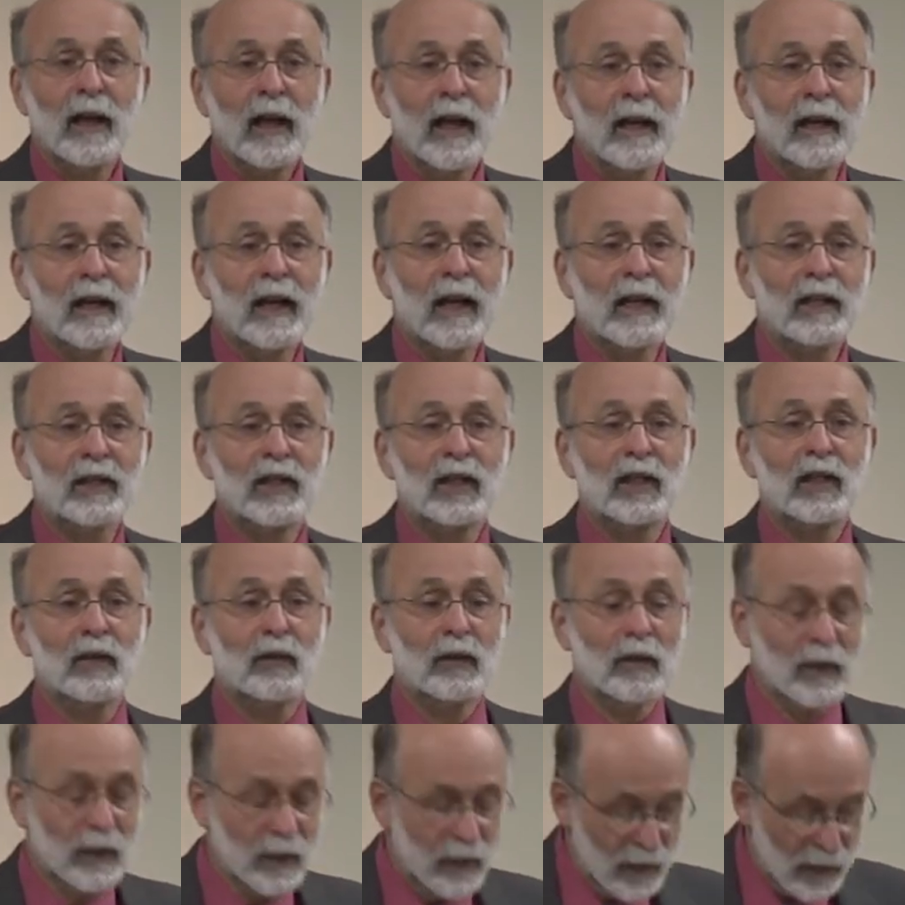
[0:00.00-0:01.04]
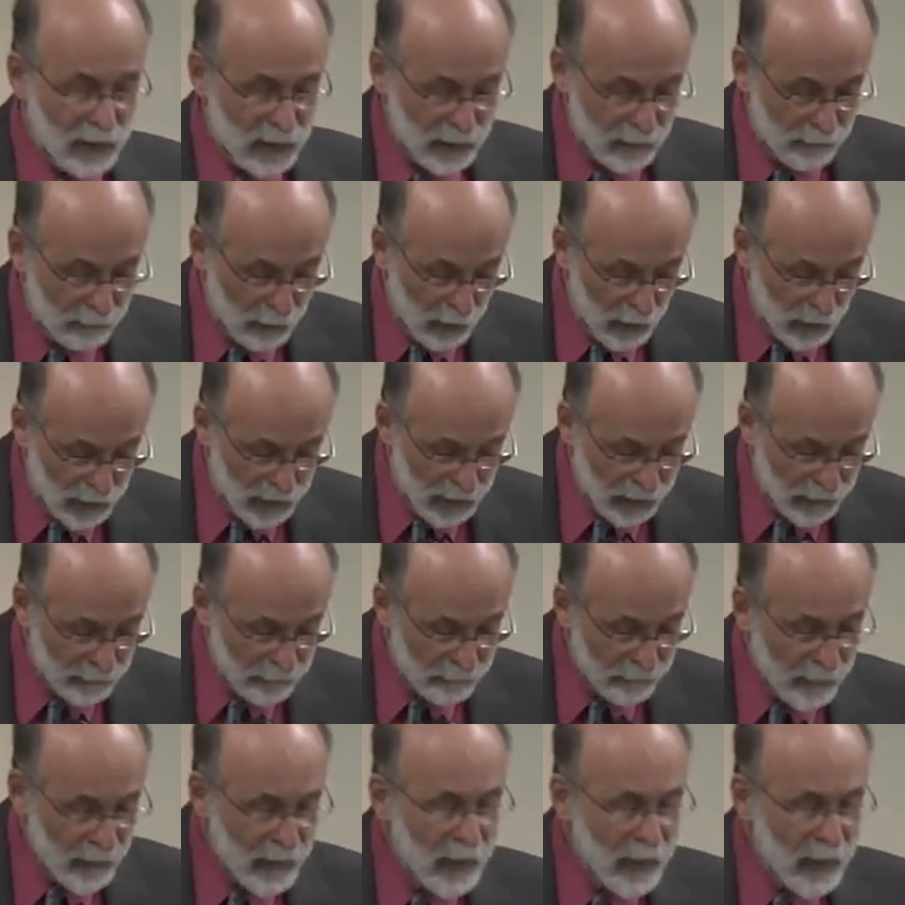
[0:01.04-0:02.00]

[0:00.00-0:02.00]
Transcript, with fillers: and execute an innocent person.